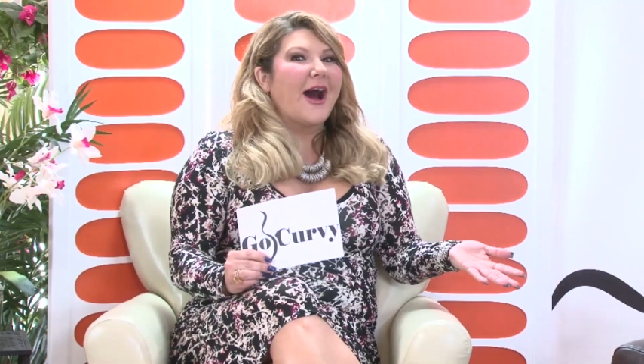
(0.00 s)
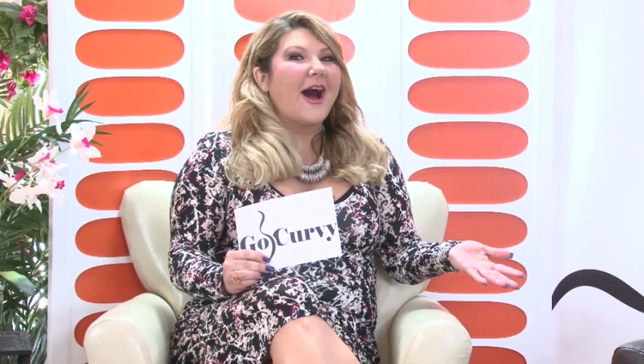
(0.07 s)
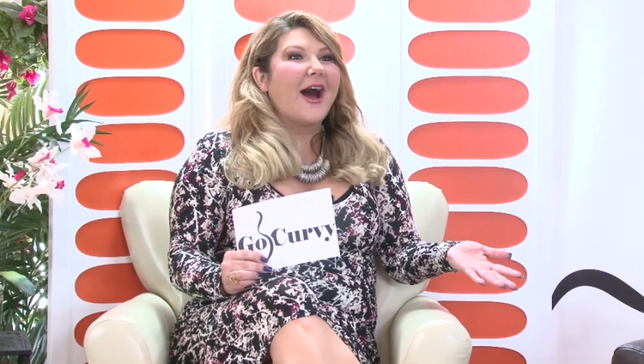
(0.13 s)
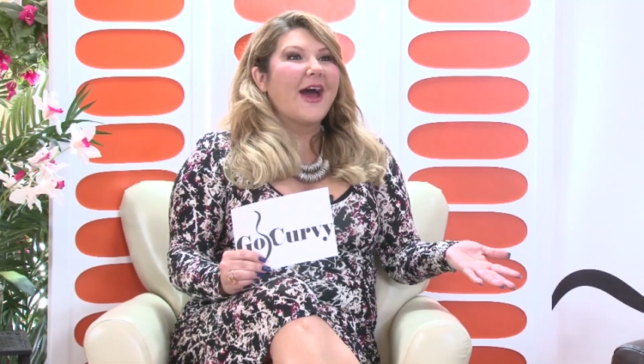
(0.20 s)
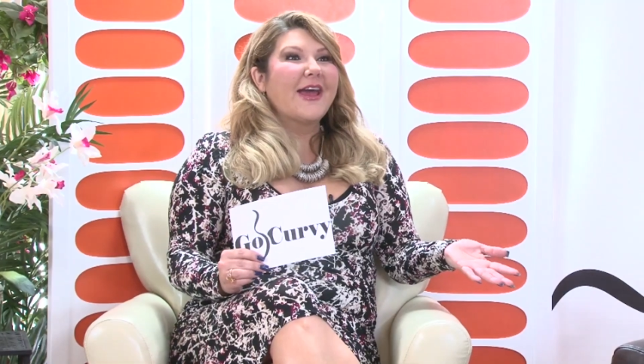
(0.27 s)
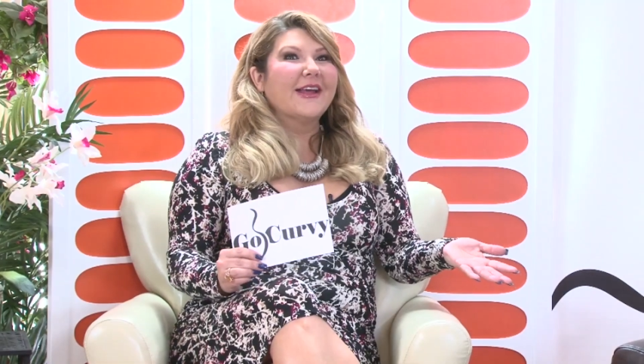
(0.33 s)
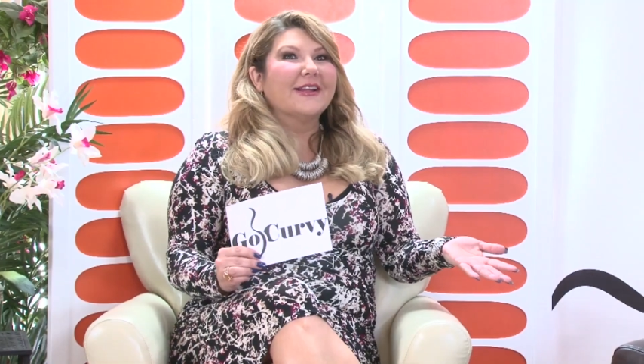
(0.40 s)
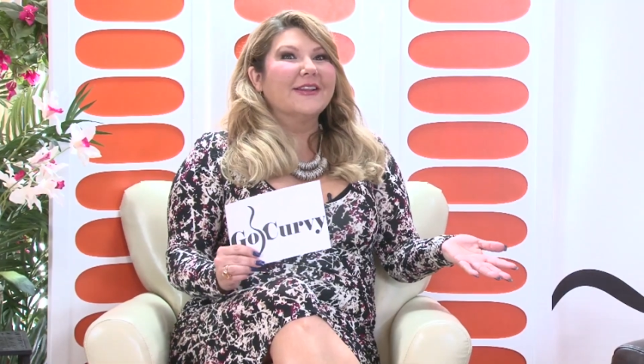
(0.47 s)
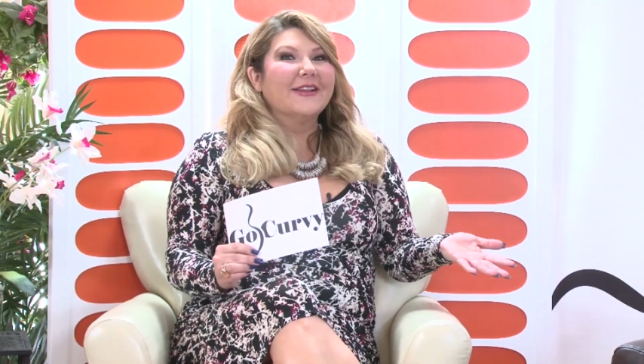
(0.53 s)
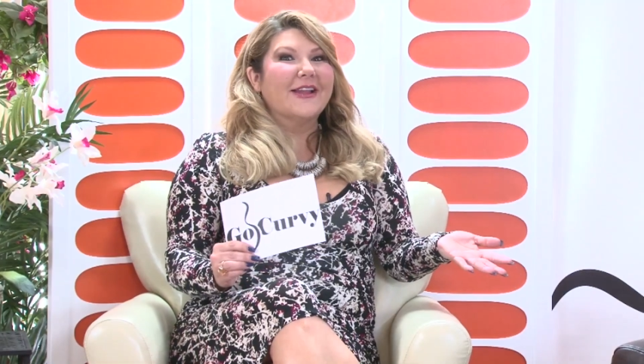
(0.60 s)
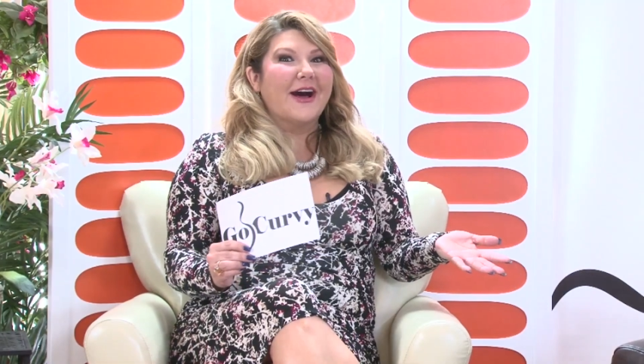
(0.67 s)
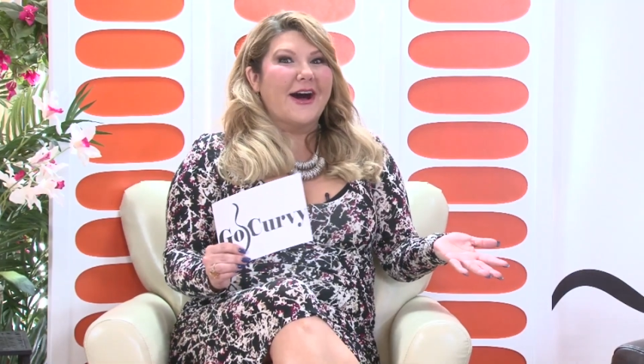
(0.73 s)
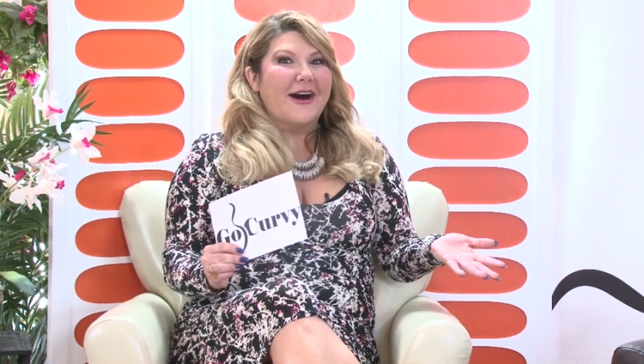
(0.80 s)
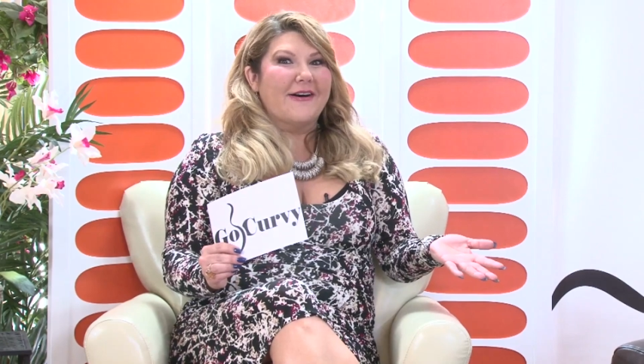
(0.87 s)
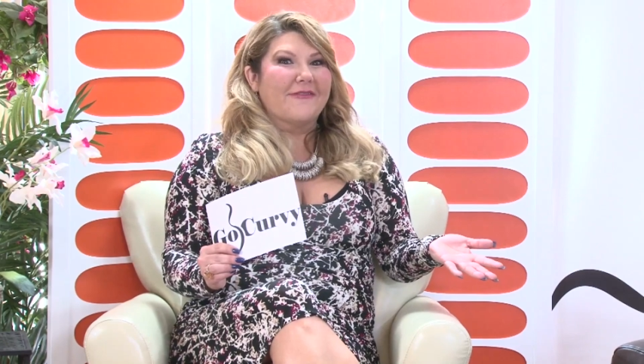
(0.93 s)
I
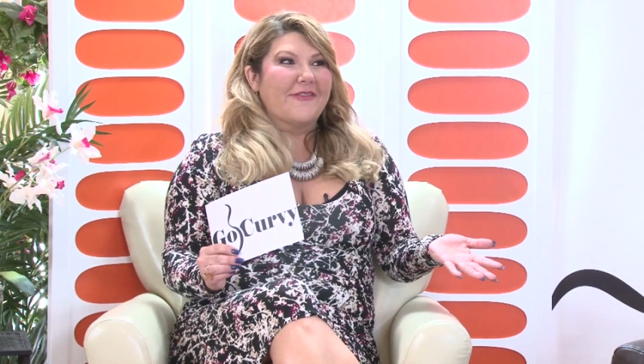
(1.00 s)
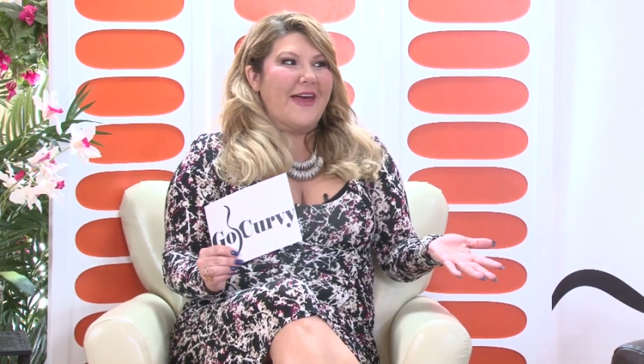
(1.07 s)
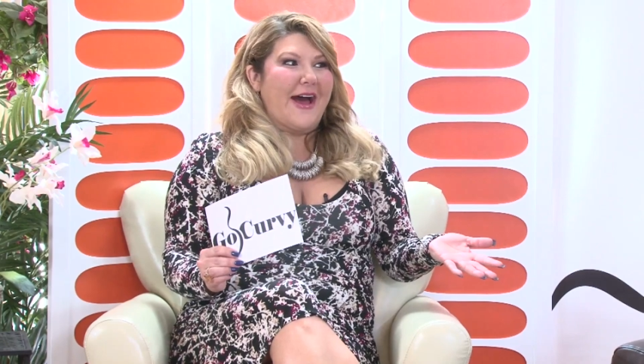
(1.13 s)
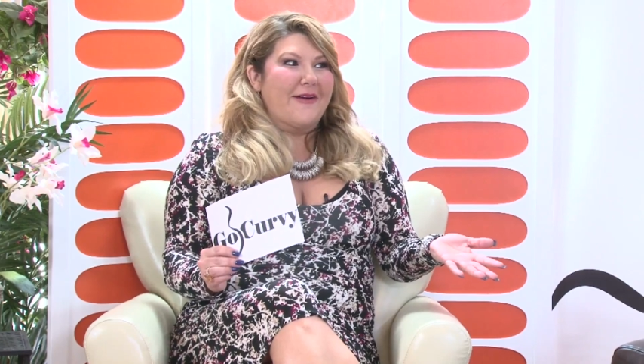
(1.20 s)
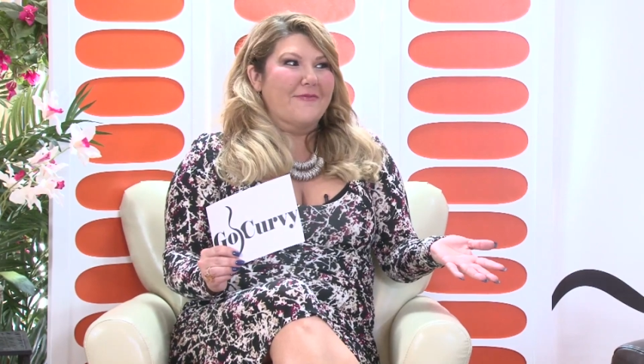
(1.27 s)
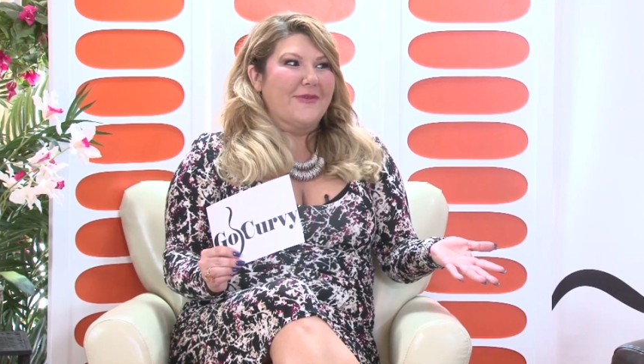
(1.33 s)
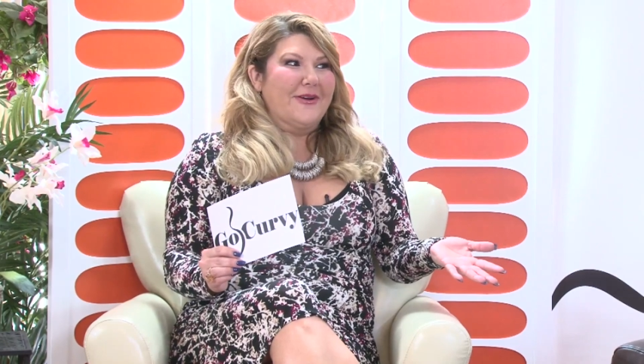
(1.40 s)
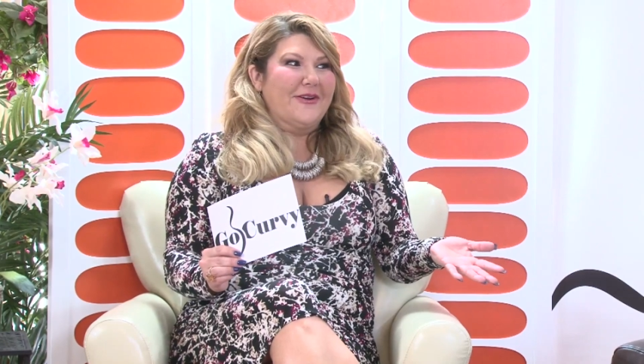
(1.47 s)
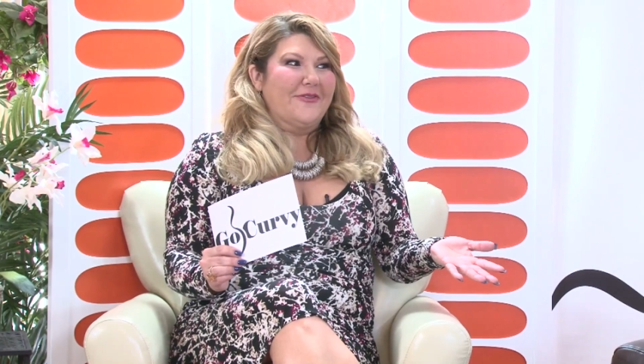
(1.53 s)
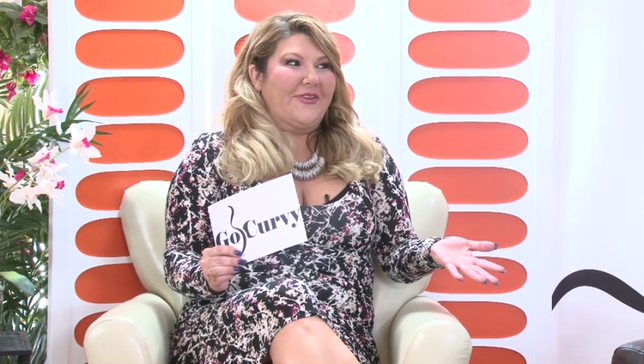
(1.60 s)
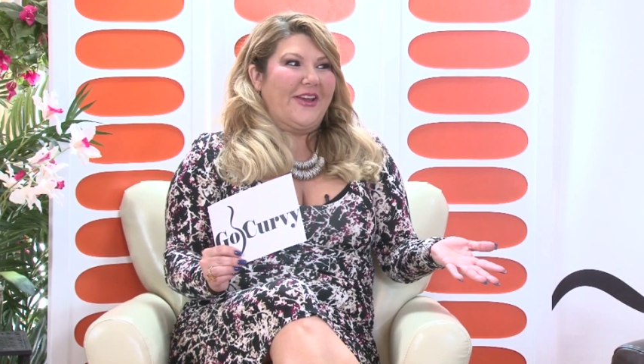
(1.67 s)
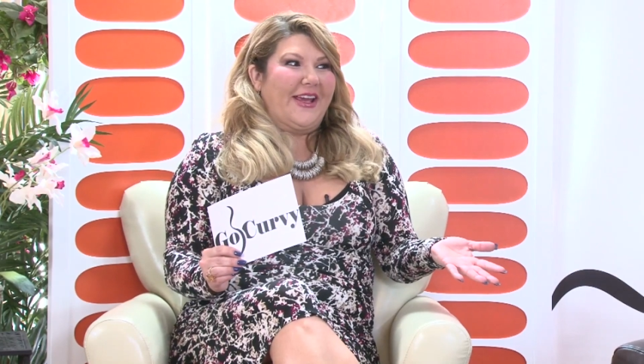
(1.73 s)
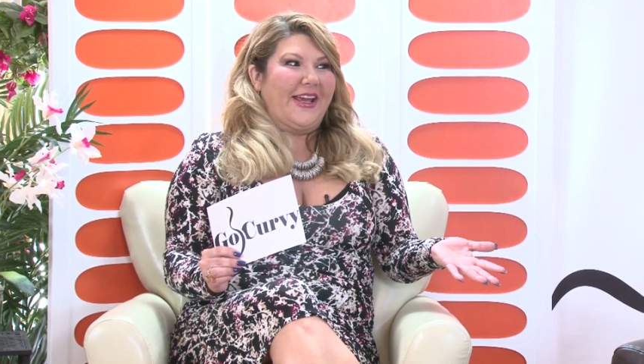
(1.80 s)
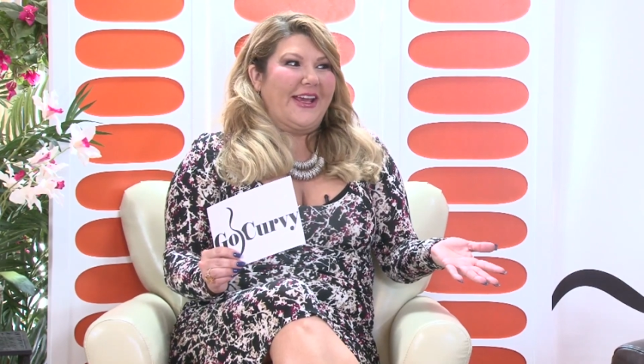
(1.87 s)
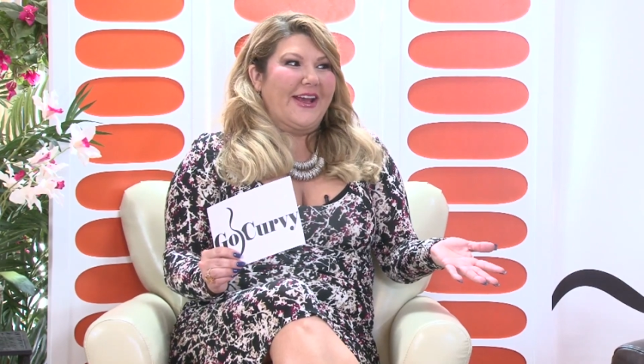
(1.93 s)
love that
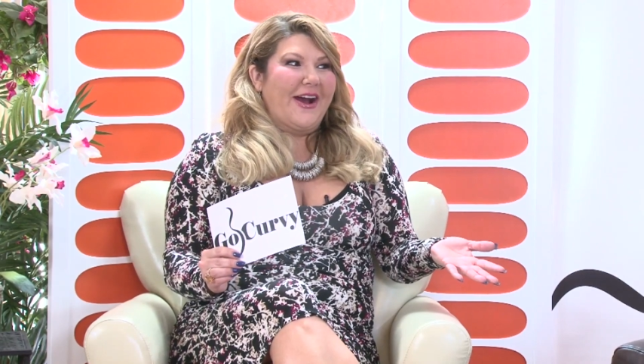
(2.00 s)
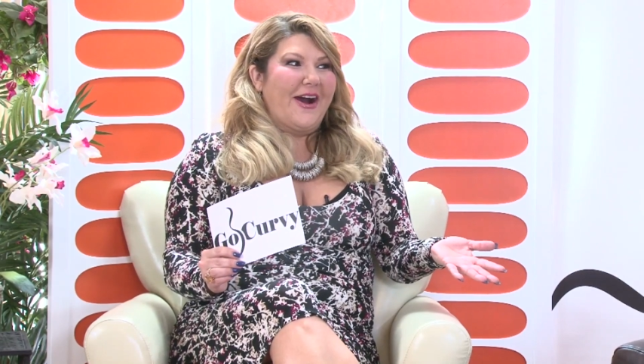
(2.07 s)
movie.